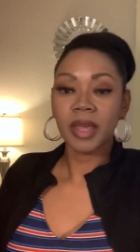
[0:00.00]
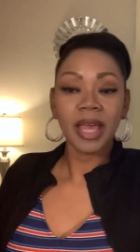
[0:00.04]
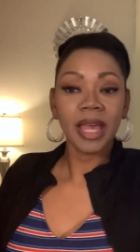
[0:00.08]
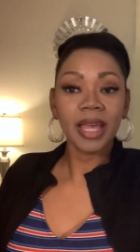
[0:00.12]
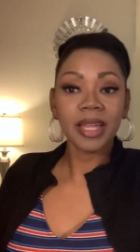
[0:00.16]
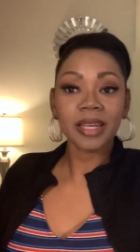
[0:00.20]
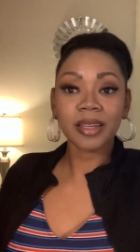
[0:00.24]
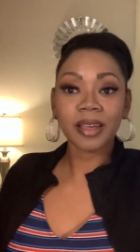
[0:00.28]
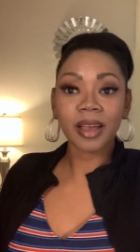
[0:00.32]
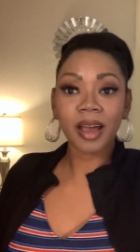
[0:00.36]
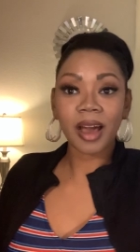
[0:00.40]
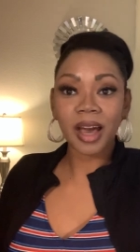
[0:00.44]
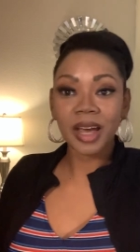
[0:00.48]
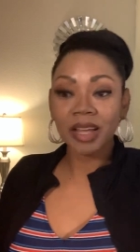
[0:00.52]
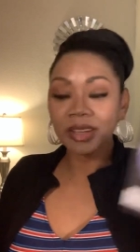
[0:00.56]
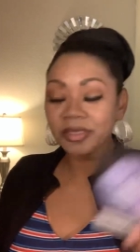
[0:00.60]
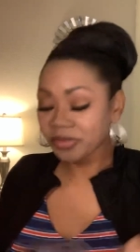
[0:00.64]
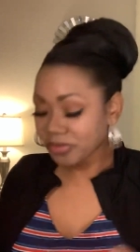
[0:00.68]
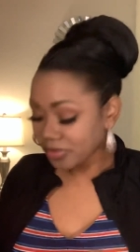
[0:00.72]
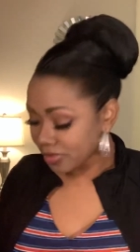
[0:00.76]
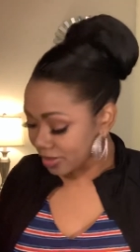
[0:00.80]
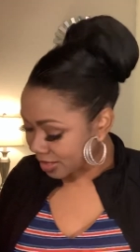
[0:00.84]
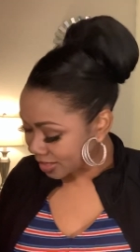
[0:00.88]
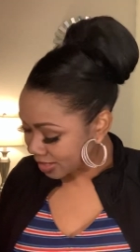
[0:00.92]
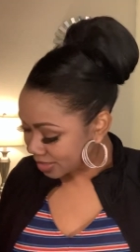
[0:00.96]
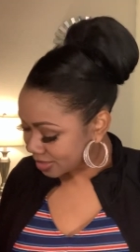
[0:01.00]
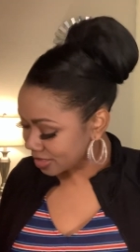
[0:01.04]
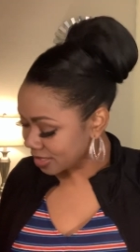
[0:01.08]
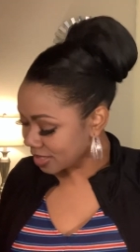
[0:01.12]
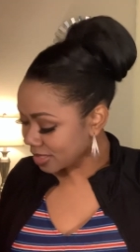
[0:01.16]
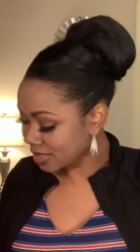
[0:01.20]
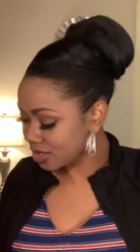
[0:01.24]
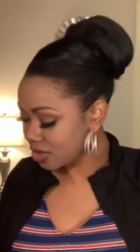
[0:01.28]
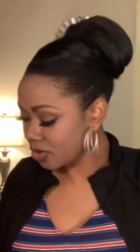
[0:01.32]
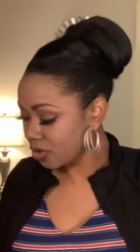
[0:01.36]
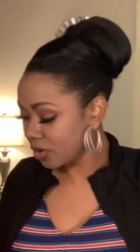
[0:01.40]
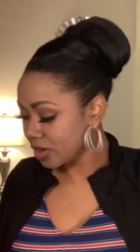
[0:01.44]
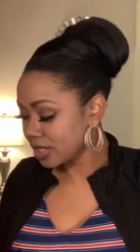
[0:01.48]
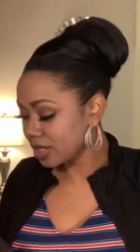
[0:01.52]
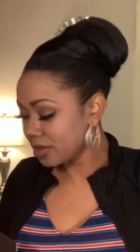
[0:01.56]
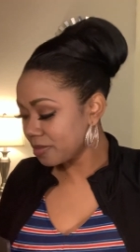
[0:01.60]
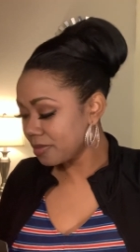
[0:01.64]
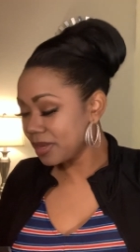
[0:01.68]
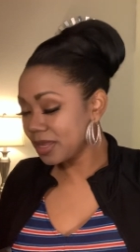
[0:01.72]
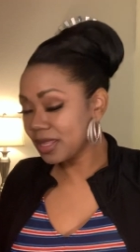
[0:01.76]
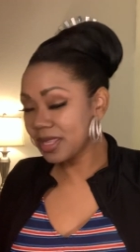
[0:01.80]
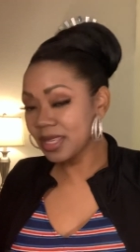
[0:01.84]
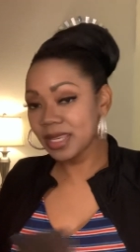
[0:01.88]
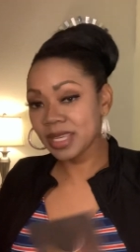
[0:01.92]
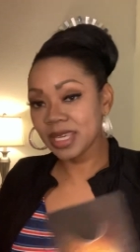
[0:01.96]
And confidence is going to
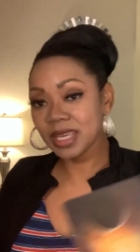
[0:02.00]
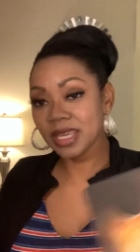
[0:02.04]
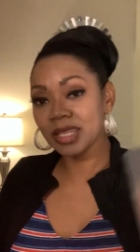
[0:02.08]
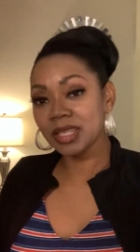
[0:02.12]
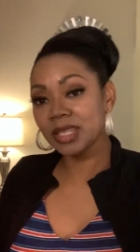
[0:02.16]
be the key